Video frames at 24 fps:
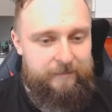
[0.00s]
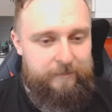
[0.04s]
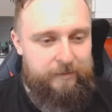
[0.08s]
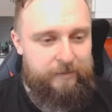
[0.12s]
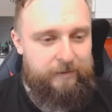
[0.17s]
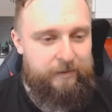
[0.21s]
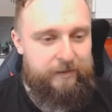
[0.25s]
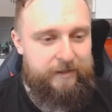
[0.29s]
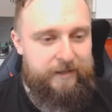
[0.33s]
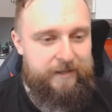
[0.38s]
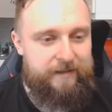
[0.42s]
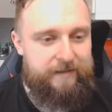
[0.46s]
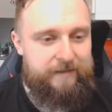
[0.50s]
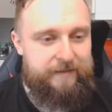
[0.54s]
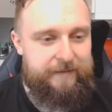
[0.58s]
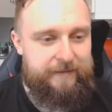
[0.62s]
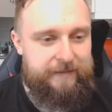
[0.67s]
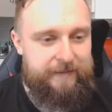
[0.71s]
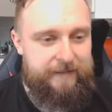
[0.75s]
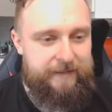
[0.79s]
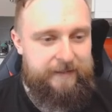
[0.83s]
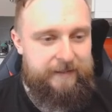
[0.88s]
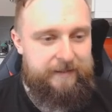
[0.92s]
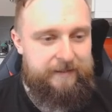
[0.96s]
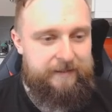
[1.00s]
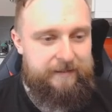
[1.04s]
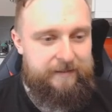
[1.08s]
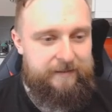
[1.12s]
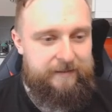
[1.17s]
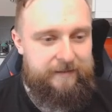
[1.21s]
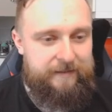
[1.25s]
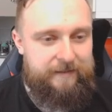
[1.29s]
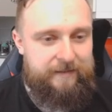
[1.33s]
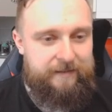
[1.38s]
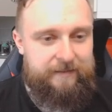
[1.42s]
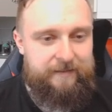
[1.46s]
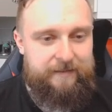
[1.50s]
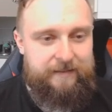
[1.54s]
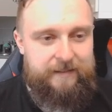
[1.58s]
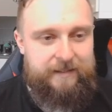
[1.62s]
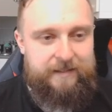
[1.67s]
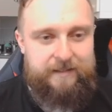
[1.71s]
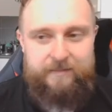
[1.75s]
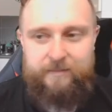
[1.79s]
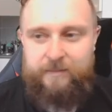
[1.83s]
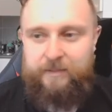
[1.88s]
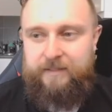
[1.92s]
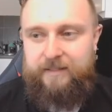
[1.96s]
But looking at the league, I
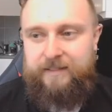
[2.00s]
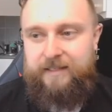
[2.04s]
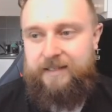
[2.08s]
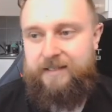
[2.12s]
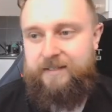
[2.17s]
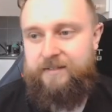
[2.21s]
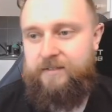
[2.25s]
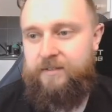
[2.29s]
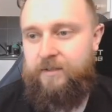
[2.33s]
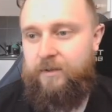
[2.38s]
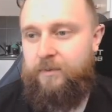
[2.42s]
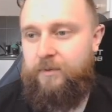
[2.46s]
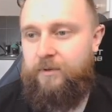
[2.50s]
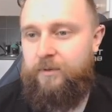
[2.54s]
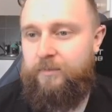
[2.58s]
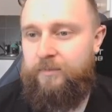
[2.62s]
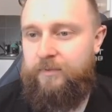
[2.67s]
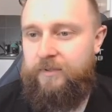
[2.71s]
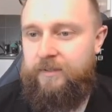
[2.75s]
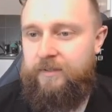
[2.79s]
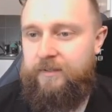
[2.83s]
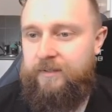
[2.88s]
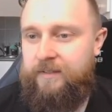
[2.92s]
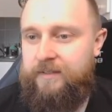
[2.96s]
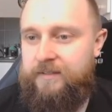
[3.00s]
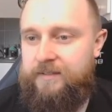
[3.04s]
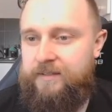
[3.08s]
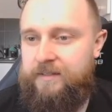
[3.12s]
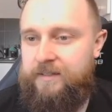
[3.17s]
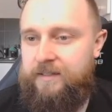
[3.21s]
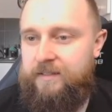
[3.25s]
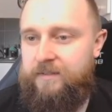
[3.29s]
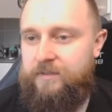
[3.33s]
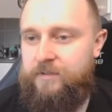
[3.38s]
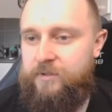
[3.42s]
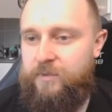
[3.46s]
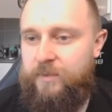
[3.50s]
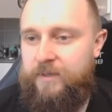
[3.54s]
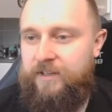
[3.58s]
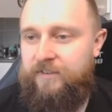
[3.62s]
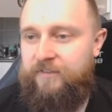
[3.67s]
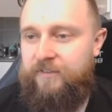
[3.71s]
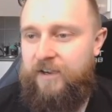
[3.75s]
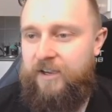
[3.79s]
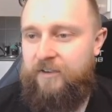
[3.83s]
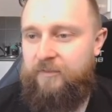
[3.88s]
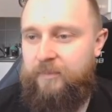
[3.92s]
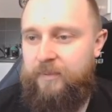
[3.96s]
think it is sewn up, really, isn't it?
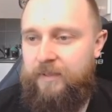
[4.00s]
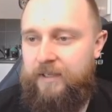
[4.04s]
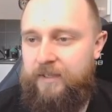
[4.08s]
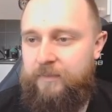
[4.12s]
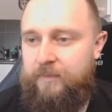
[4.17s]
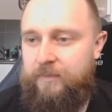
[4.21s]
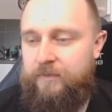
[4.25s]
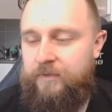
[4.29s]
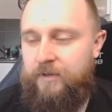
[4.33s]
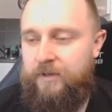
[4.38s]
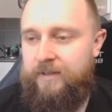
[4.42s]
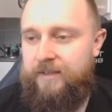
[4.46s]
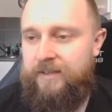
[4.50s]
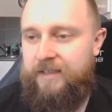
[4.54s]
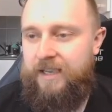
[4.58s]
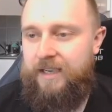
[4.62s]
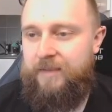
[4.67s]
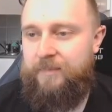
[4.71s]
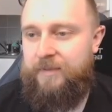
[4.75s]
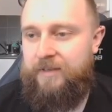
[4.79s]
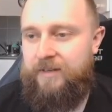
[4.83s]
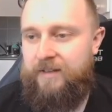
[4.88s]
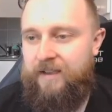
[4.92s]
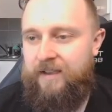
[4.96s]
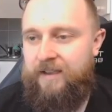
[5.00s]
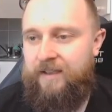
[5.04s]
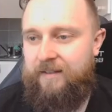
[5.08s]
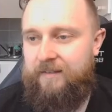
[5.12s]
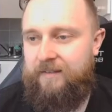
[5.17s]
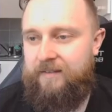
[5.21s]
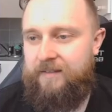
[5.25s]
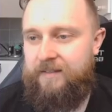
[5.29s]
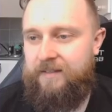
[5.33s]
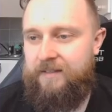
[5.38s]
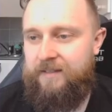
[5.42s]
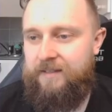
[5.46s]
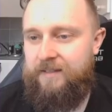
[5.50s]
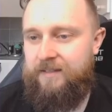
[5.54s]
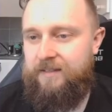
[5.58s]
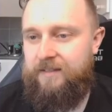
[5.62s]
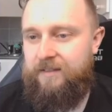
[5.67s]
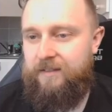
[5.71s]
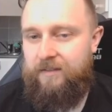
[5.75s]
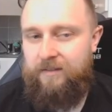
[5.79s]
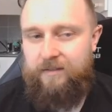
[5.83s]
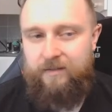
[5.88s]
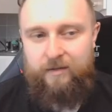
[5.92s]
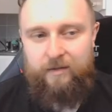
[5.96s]
25 played. We've got a game in hand
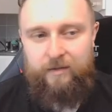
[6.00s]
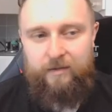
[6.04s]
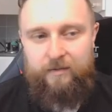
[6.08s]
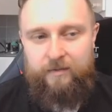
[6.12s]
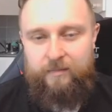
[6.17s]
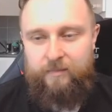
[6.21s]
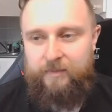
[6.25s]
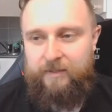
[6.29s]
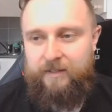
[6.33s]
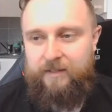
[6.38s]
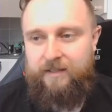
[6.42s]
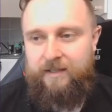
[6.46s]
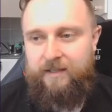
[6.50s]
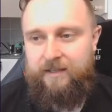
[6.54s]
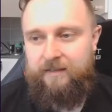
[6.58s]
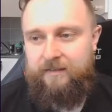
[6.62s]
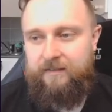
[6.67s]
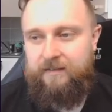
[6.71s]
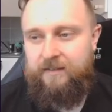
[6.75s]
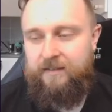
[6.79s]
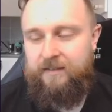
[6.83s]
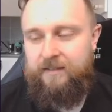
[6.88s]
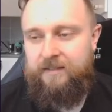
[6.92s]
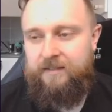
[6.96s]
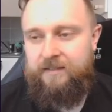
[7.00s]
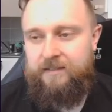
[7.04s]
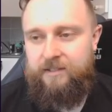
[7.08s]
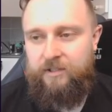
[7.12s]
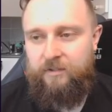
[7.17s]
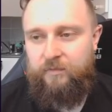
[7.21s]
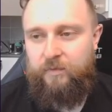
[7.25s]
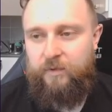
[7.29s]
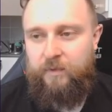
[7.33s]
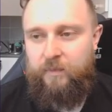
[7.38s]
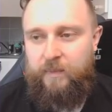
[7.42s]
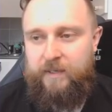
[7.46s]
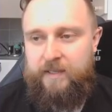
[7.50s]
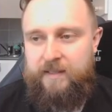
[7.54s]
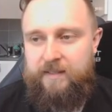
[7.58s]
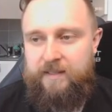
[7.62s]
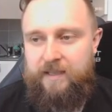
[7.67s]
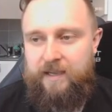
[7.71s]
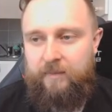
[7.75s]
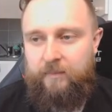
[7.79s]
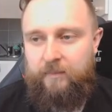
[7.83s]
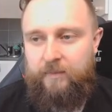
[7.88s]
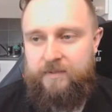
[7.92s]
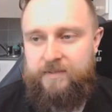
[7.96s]
on Milan. So if we win
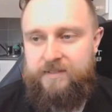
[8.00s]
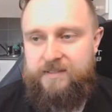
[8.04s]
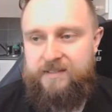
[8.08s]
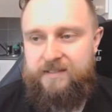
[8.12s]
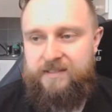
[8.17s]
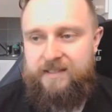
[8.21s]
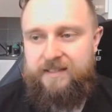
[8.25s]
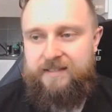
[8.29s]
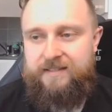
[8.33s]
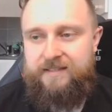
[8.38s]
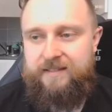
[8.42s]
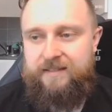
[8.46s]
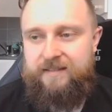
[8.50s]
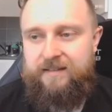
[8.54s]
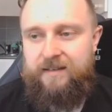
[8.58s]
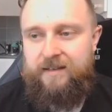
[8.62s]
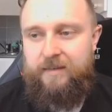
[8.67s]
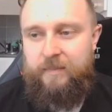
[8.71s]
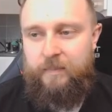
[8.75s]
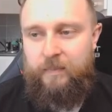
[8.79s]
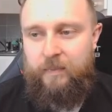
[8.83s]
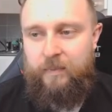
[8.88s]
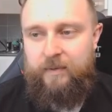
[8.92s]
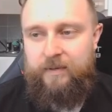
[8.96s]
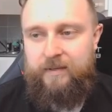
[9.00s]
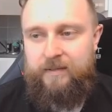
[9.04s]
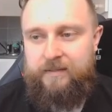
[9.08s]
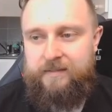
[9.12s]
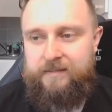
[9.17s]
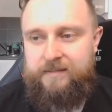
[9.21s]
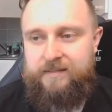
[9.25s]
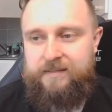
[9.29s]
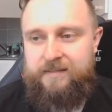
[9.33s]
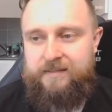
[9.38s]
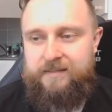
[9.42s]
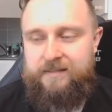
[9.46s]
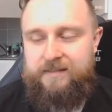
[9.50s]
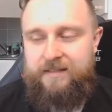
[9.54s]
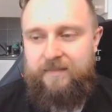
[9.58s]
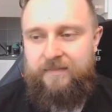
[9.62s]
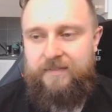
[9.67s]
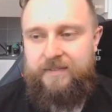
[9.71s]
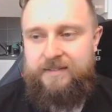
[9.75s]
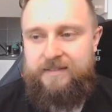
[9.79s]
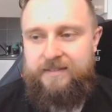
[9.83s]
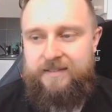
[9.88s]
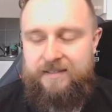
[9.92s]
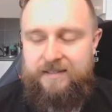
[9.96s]
that, we're on 69 points,
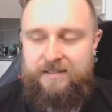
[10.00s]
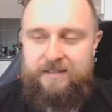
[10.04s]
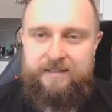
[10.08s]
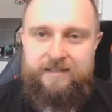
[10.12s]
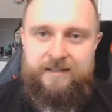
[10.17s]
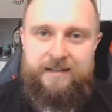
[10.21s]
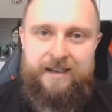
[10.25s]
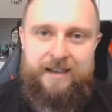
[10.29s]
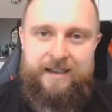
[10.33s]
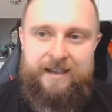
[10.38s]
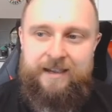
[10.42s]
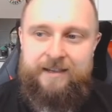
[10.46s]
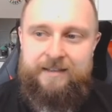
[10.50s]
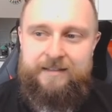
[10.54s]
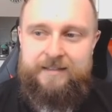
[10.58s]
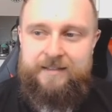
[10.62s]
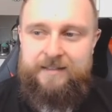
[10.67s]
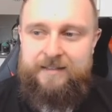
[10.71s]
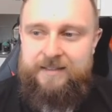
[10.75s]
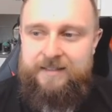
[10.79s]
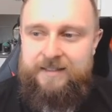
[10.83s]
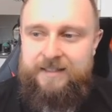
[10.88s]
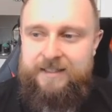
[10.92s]
17 ahead.